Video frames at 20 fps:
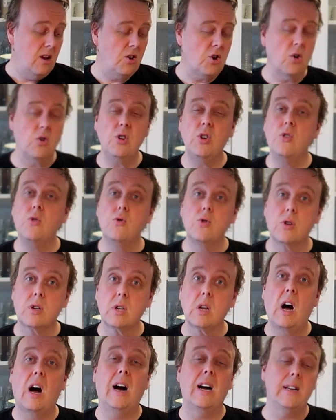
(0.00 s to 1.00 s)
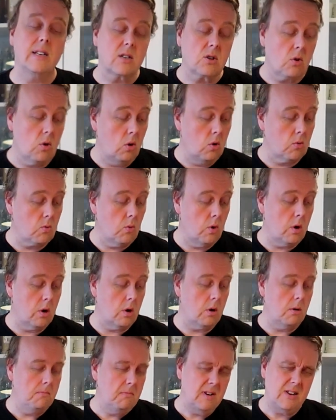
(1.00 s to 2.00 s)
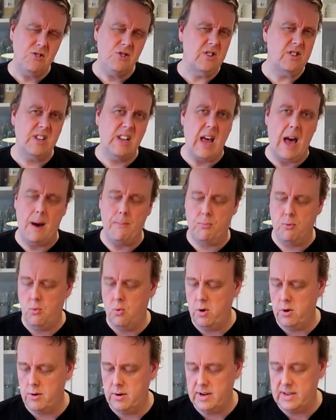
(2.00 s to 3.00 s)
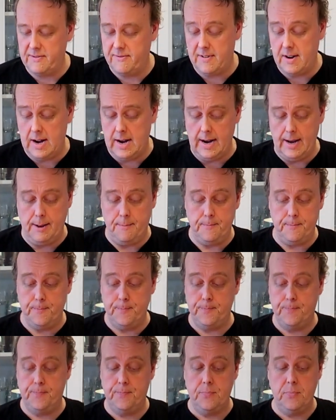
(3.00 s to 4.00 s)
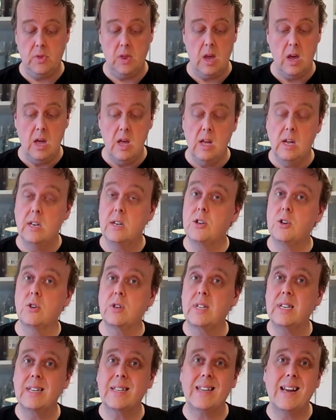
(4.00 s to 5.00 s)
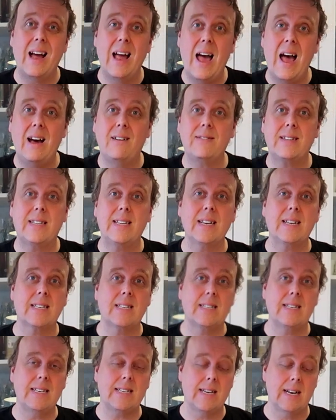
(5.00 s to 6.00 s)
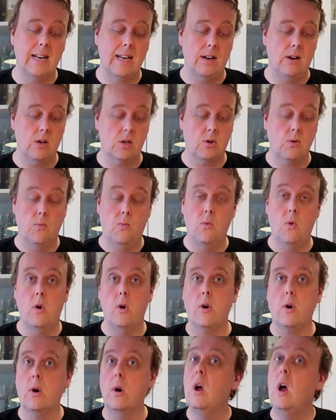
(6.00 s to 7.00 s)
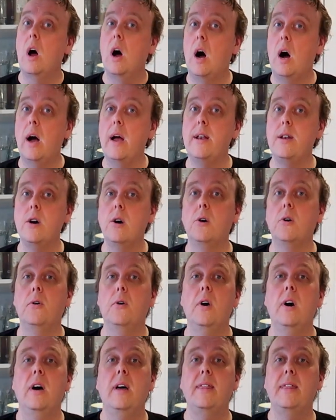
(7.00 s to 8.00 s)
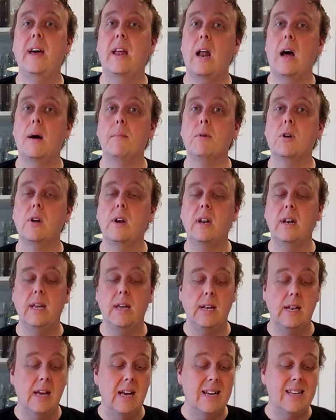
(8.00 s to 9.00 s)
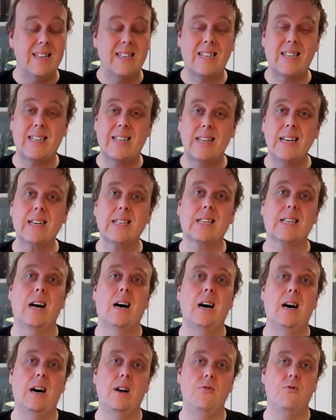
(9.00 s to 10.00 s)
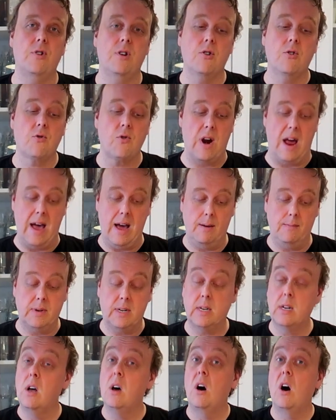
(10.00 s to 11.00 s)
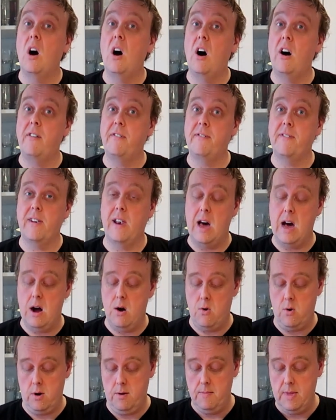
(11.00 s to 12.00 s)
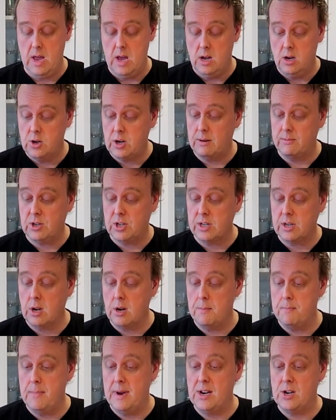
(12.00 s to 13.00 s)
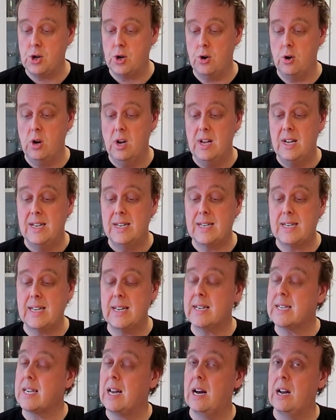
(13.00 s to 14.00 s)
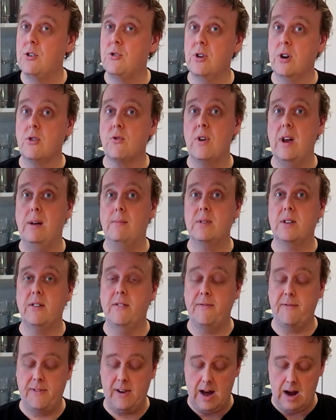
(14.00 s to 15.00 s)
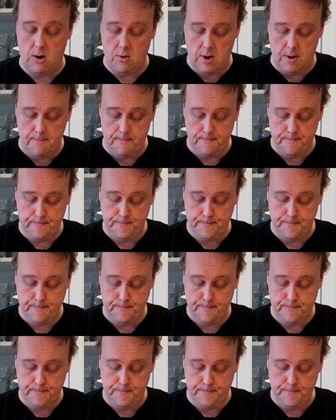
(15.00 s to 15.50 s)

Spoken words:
Don't use ice cold water, just tap water is fine. So since I have 6 deciliters of water, I know that I'm going to need 600 grams of flour. So I'm just going to measure 600 grams of flour.